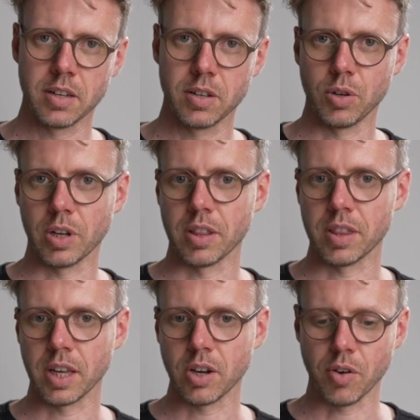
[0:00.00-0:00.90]
you can
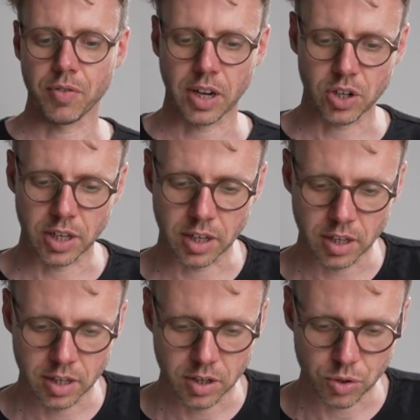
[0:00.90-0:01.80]
think of actually
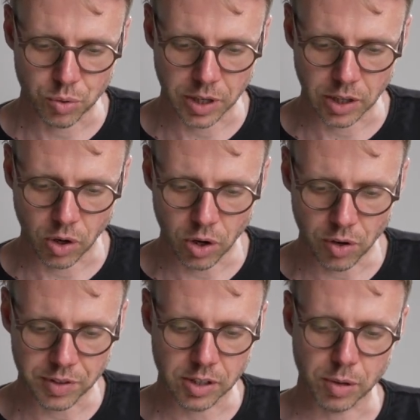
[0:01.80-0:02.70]
doing all
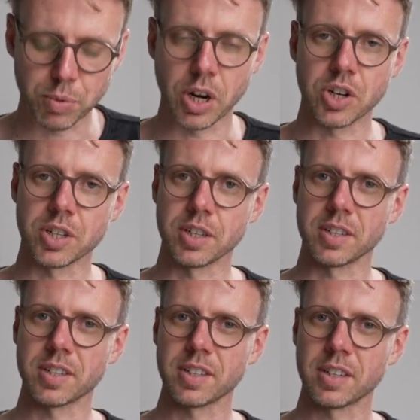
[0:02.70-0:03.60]
of these
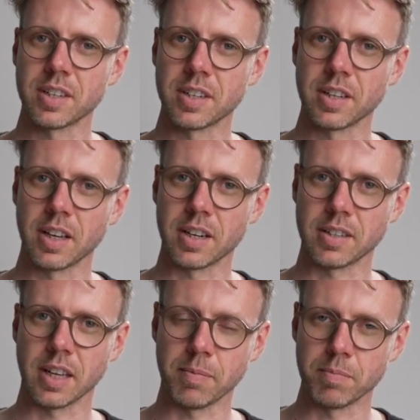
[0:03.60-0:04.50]
operations at the
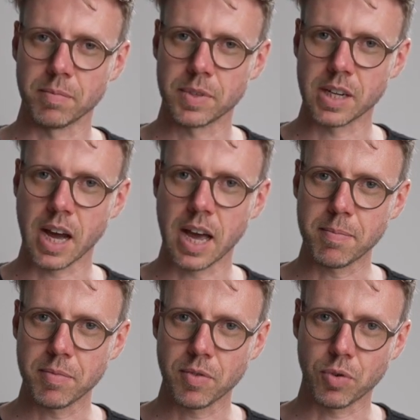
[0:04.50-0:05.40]
same
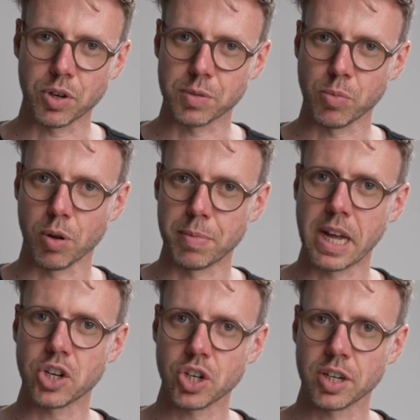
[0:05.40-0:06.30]
time for a small
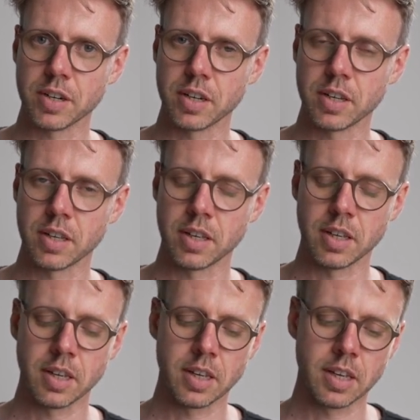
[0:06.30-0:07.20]
batch,
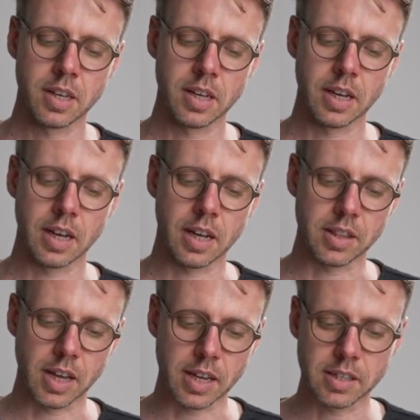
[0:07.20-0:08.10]
and
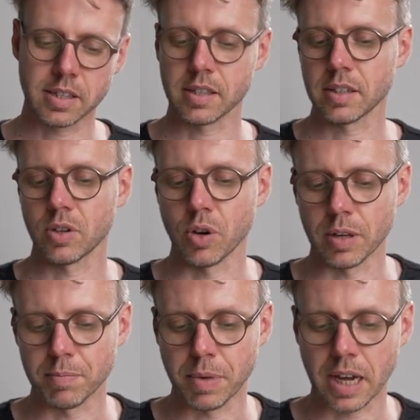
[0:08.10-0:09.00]
thus
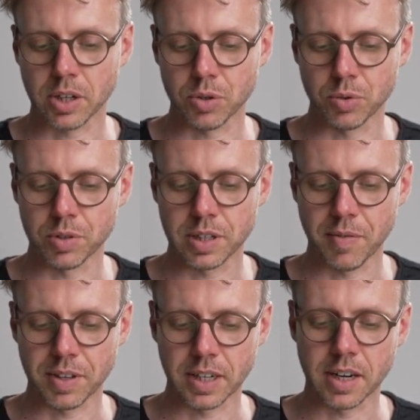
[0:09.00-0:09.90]
going back to
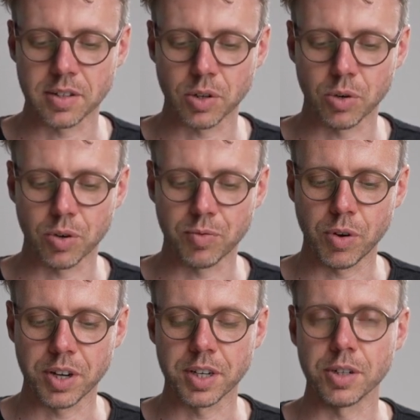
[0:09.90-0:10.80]
something that is O of
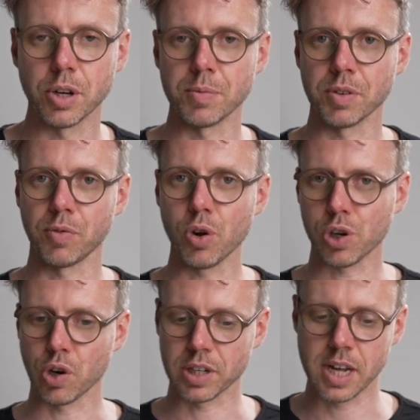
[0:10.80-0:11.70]
1 in terms of wall
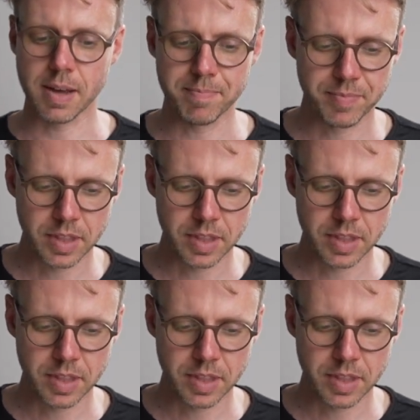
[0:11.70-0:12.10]
clock time.